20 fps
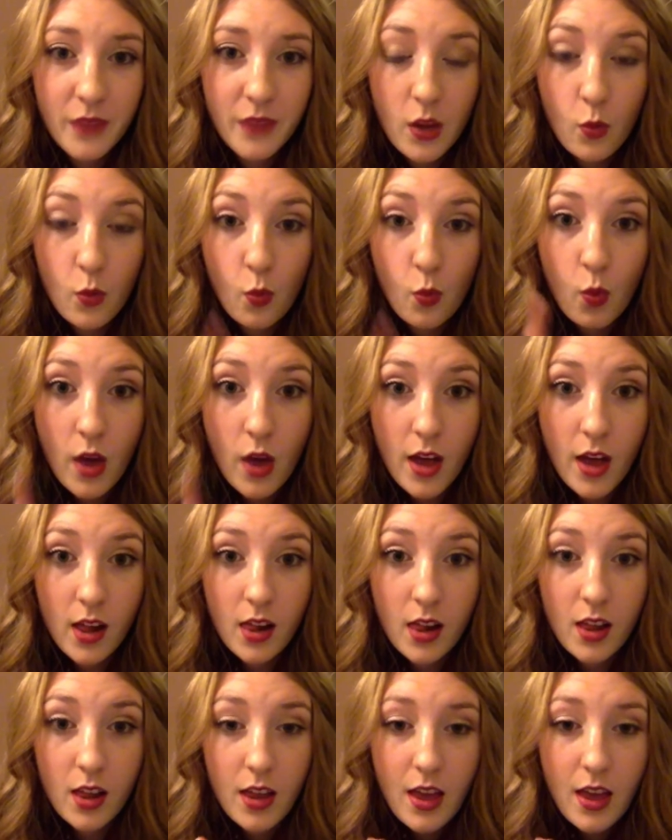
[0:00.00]
Well,
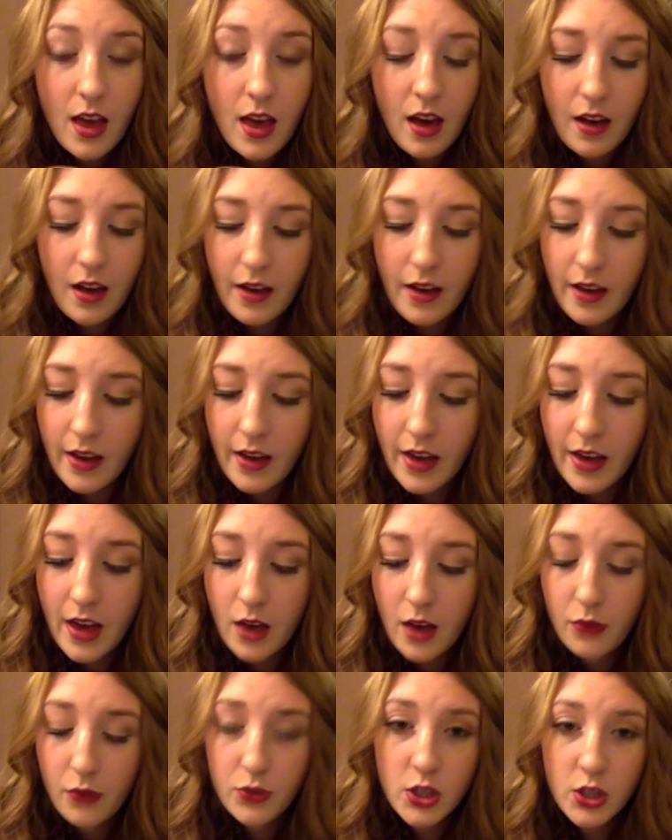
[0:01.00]
I
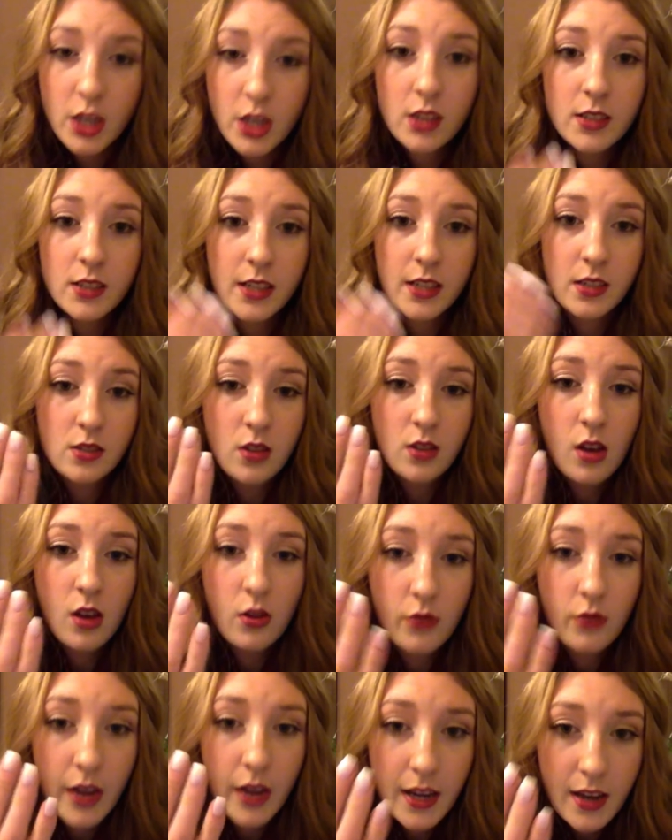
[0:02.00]
have gel nails on
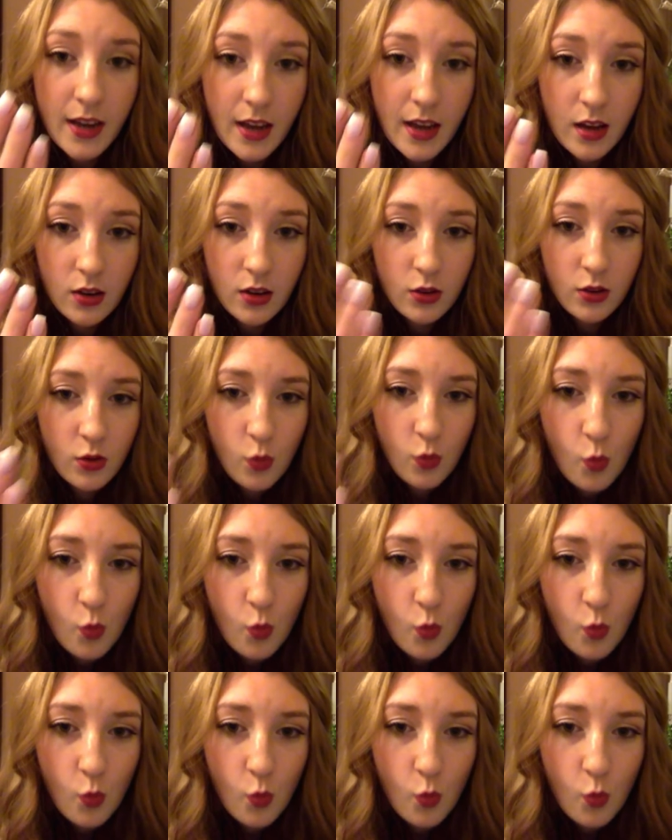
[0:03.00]
right now.